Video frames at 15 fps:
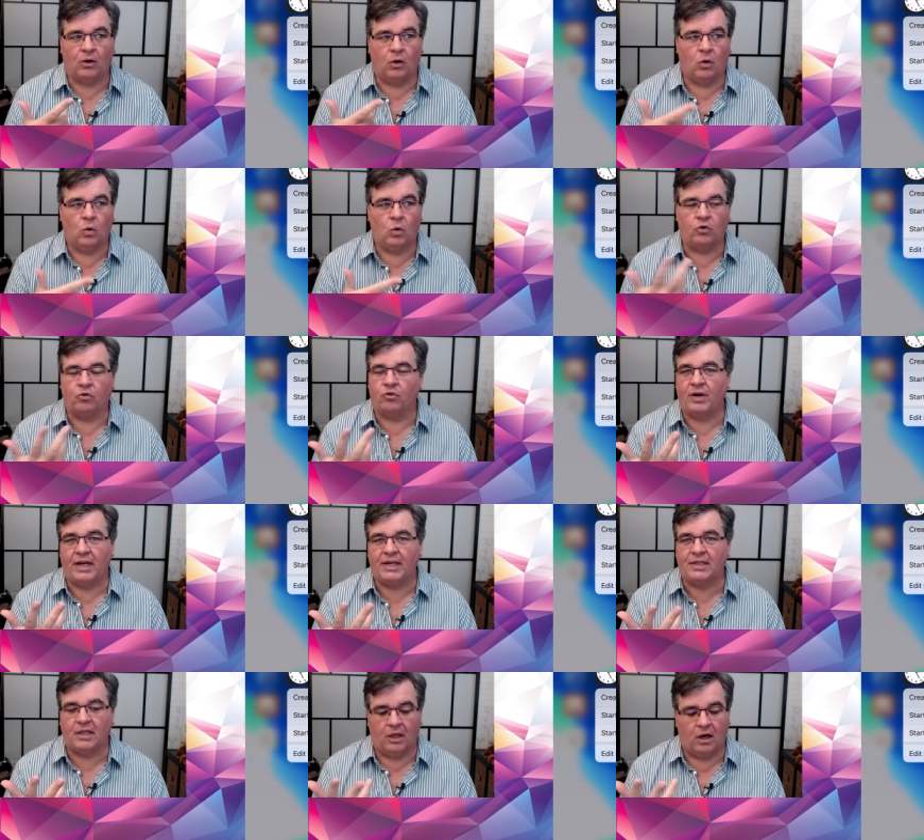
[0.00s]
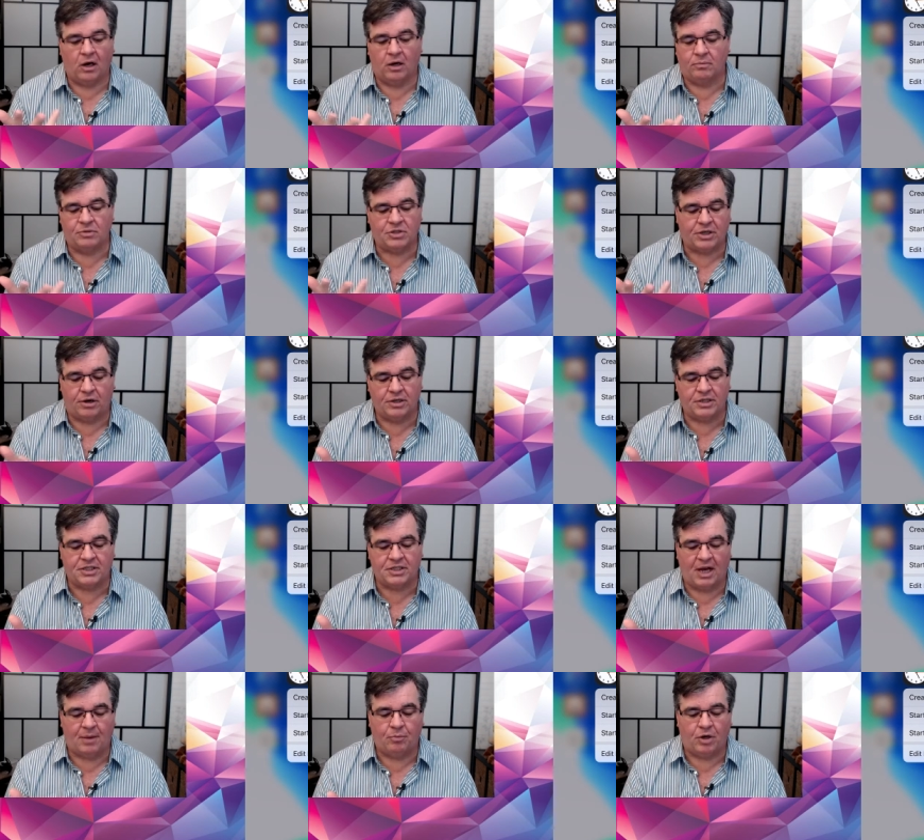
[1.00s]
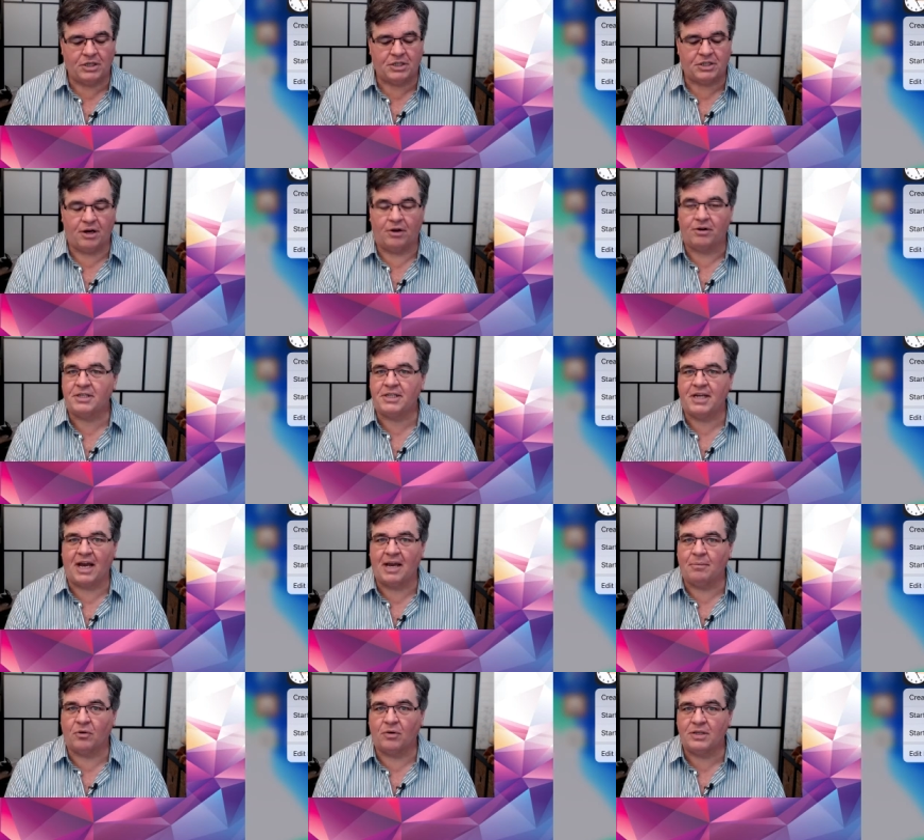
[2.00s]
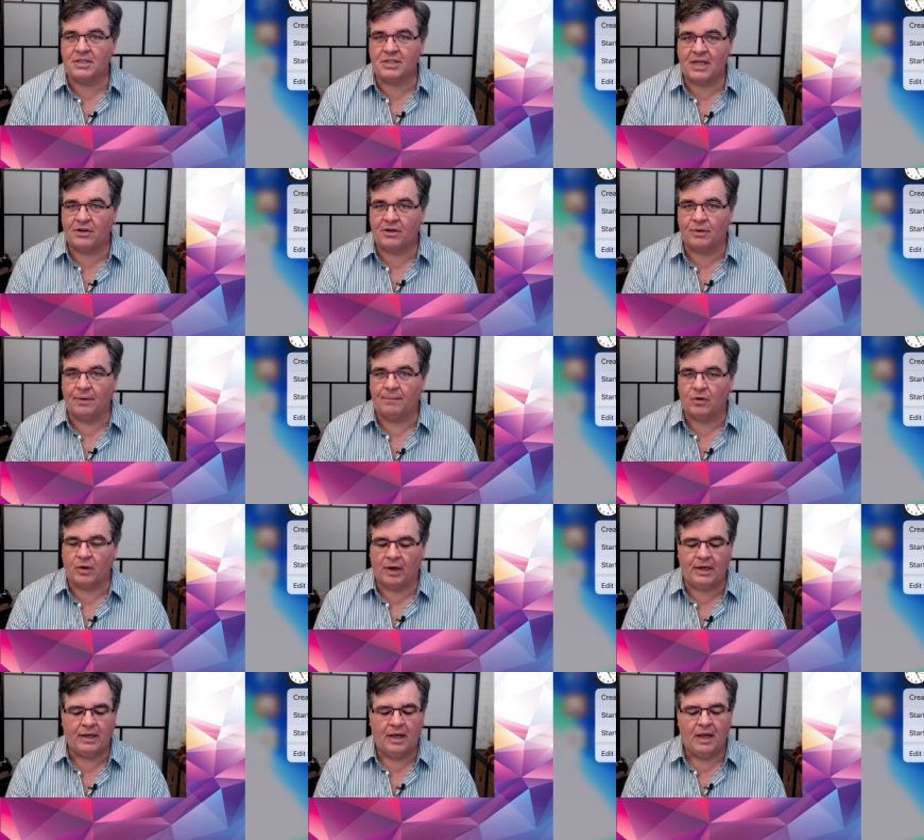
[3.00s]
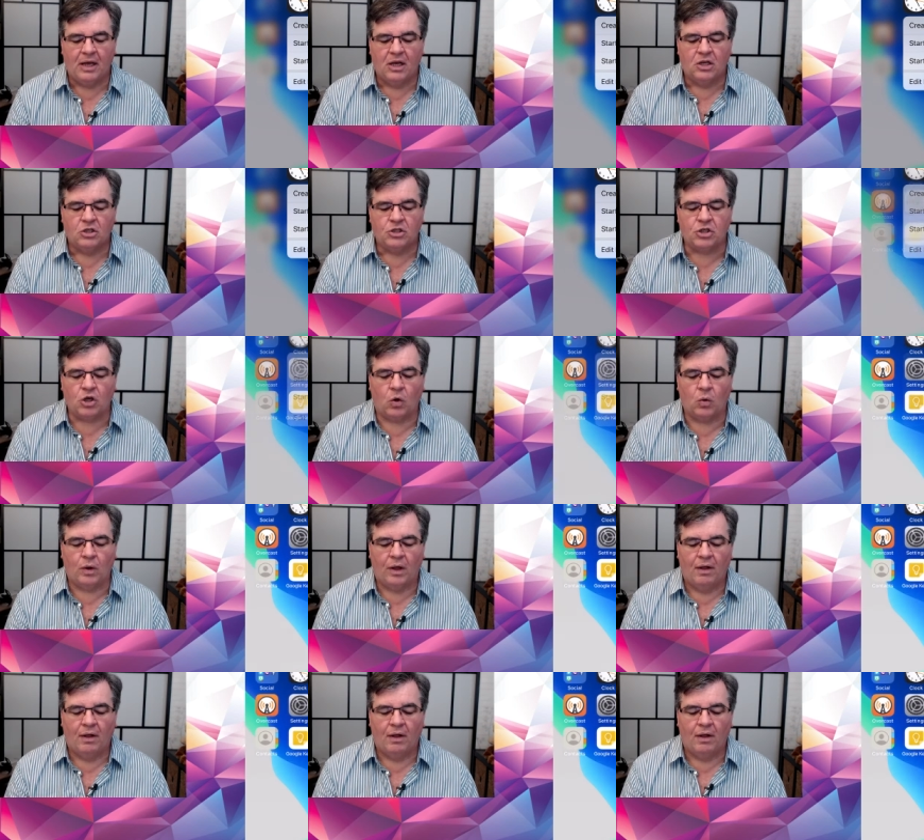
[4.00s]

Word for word: oh, create an alarm, start a stopwatch, start a timer, etc. right? So